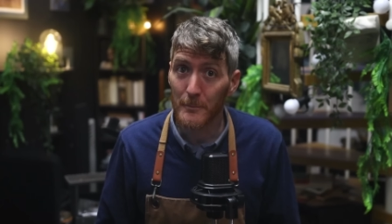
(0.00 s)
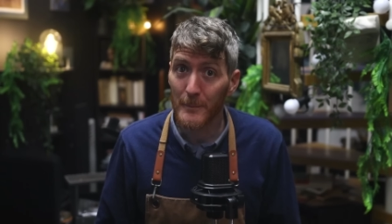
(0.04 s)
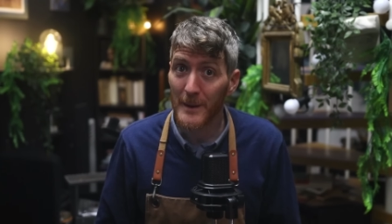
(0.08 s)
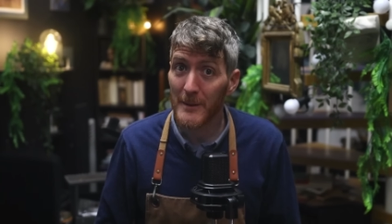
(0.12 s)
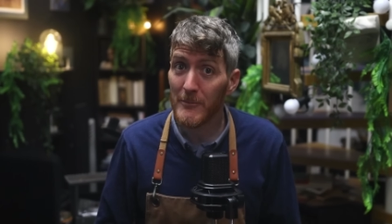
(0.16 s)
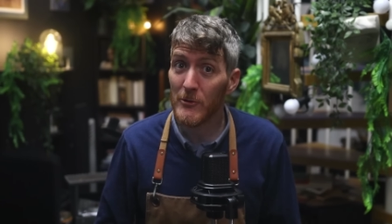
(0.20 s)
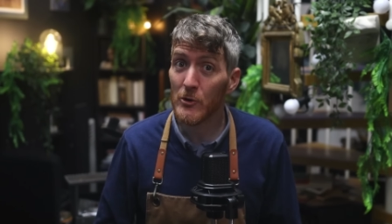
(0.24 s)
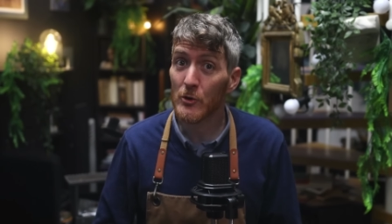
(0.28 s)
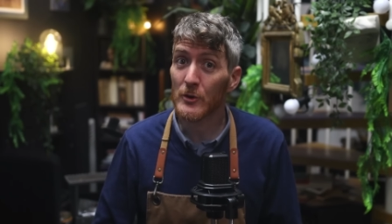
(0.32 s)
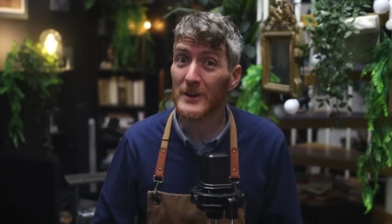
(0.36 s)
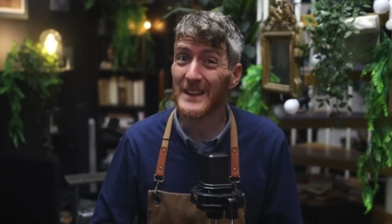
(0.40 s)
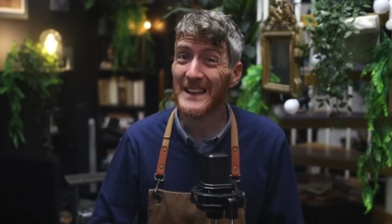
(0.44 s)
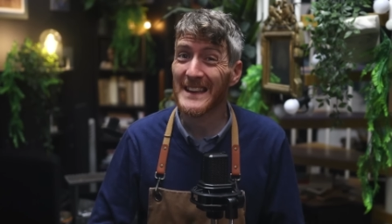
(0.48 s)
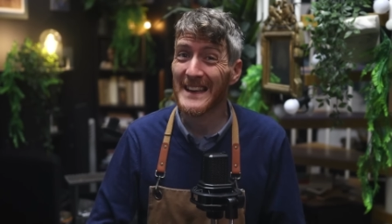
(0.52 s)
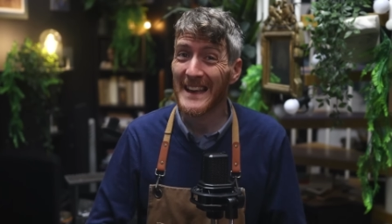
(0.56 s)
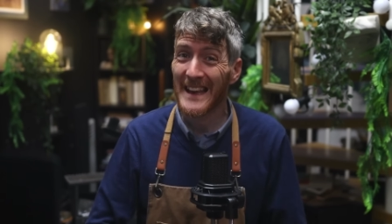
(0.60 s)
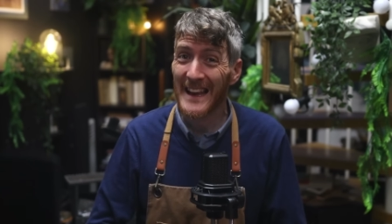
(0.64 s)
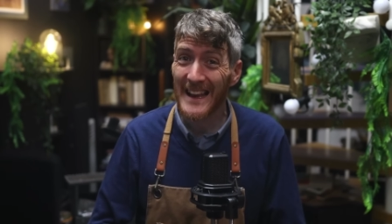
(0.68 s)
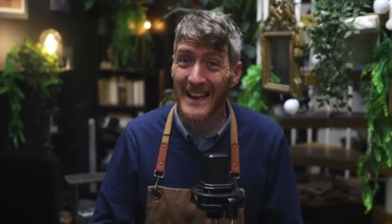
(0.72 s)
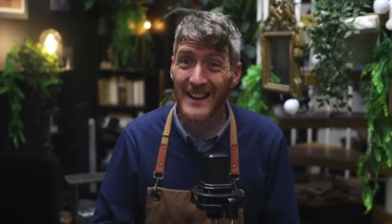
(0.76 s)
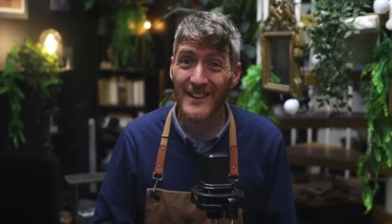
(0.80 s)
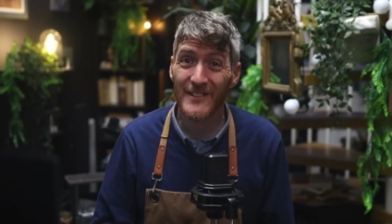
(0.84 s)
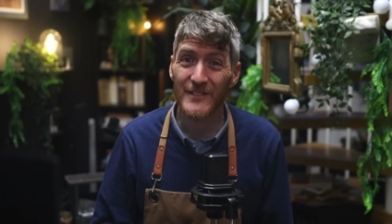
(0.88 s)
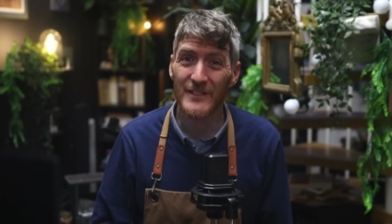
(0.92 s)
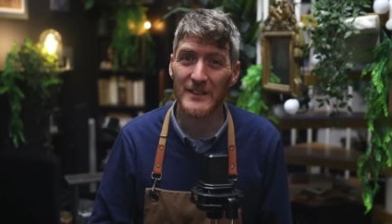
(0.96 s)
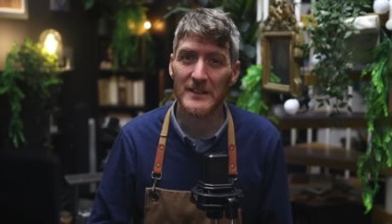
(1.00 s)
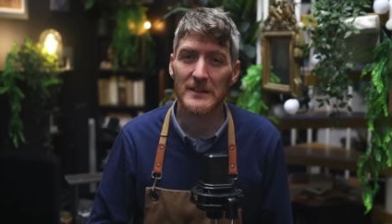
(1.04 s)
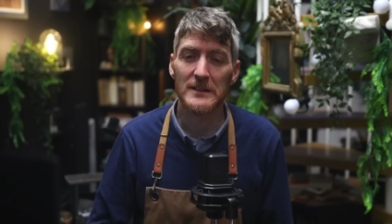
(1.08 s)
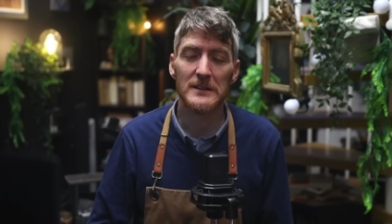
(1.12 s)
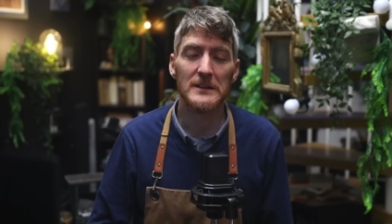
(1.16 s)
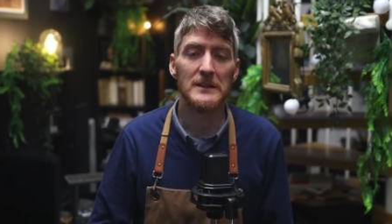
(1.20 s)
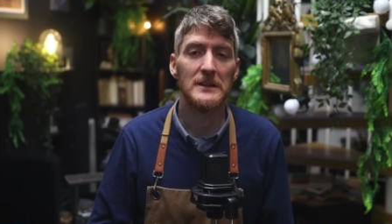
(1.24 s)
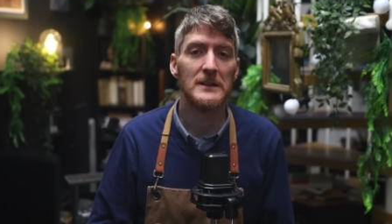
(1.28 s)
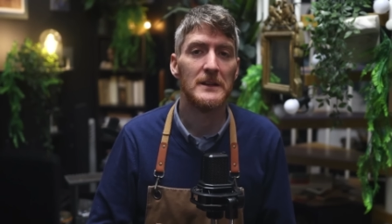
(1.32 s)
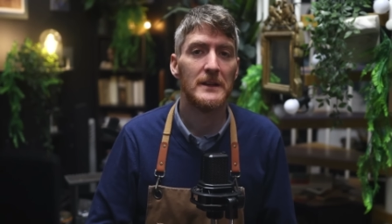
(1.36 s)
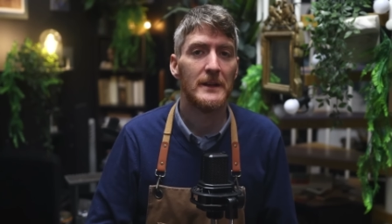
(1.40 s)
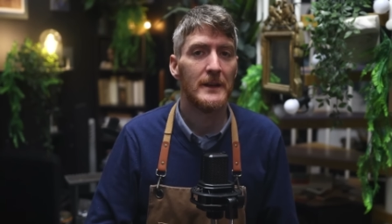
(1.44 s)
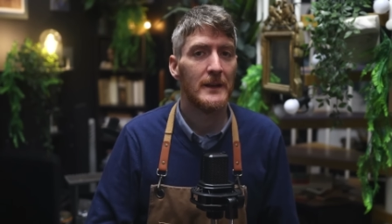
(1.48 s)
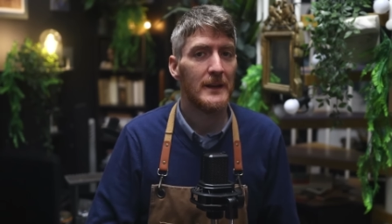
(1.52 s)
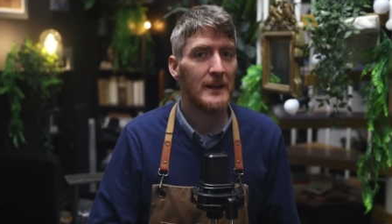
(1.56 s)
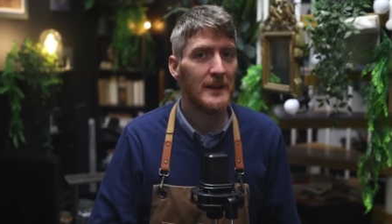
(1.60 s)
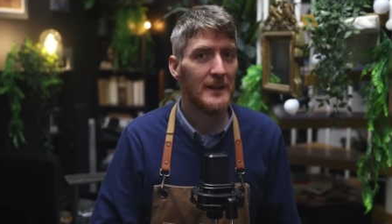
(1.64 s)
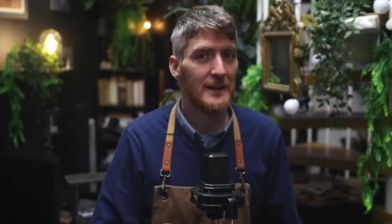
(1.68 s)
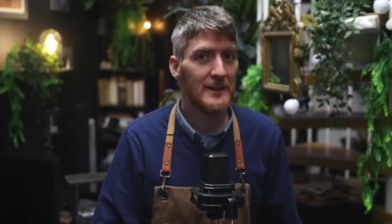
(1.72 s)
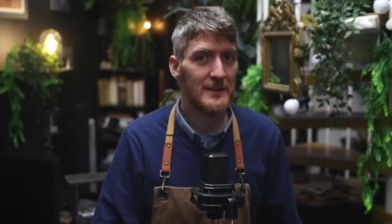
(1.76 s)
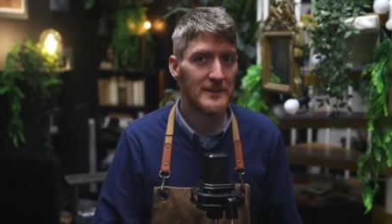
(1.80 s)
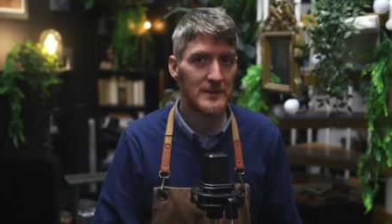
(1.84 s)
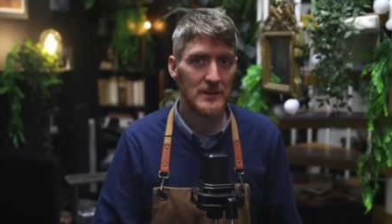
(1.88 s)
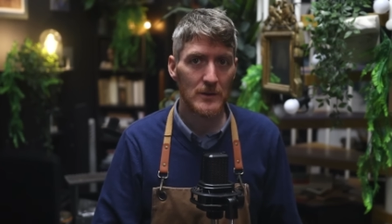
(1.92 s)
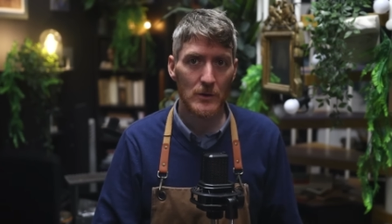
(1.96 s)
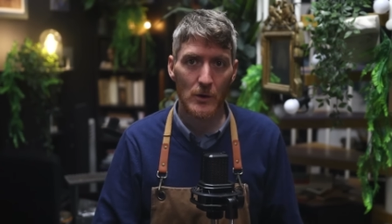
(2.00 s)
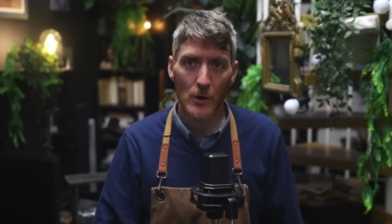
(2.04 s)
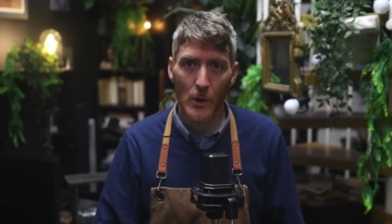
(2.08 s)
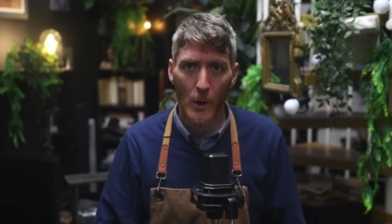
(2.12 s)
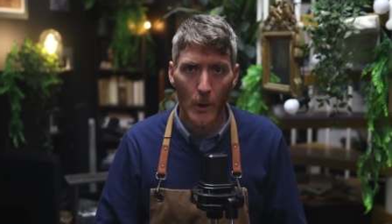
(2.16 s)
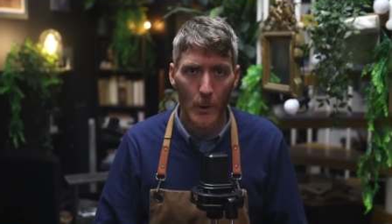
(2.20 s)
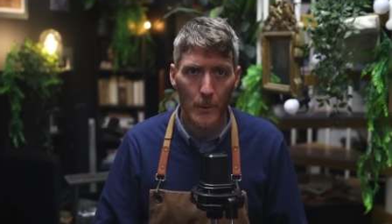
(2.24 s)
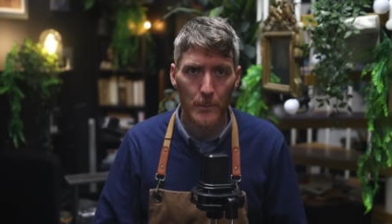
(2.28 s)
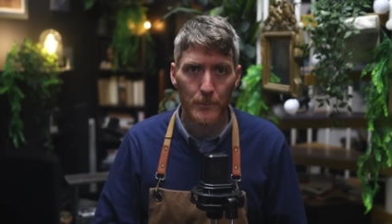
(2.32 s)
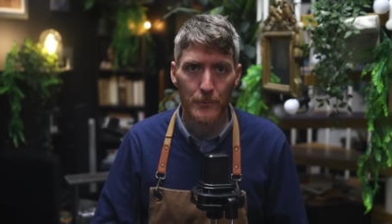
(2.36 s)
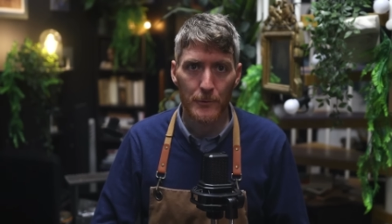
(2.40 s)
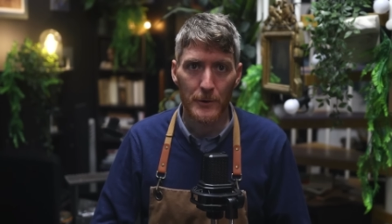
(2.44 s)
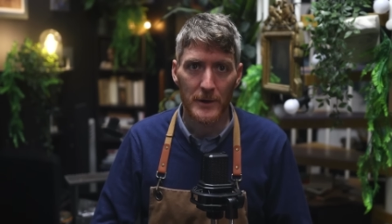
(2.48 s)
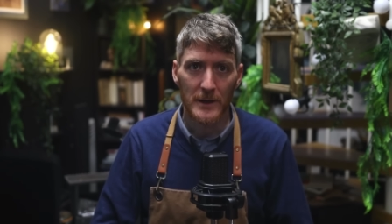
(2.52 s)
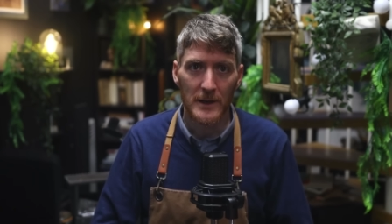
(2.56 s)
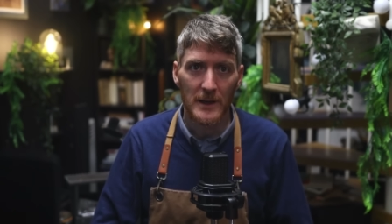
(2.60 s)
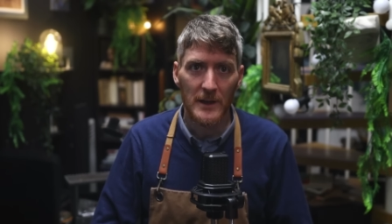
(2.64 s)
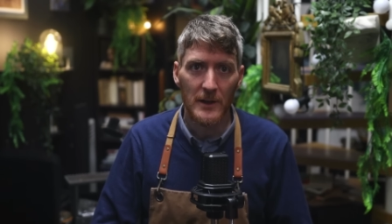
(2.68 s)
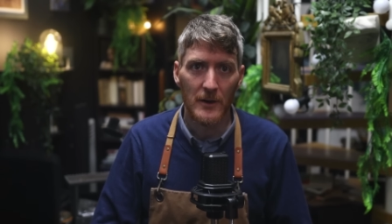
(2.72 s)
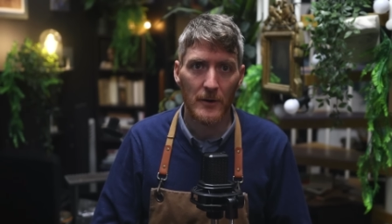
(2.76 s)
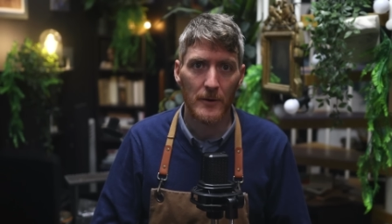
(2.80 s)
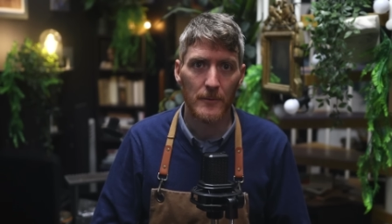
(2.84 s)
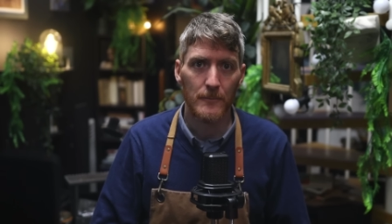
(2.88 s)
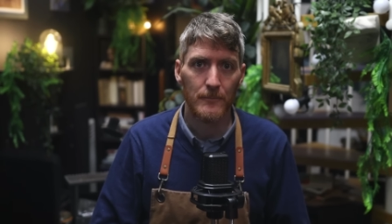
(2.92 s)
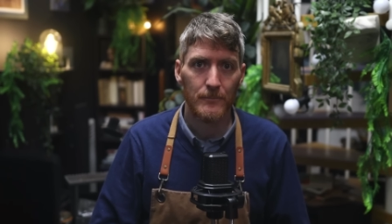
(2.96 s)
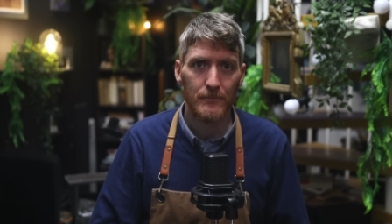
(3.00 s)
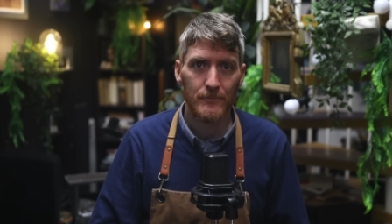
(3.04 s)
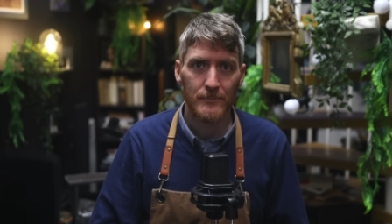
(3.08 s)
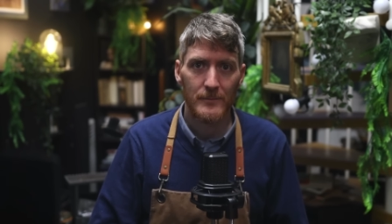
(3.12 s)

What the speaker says: Maybe your canvas is the culprit here.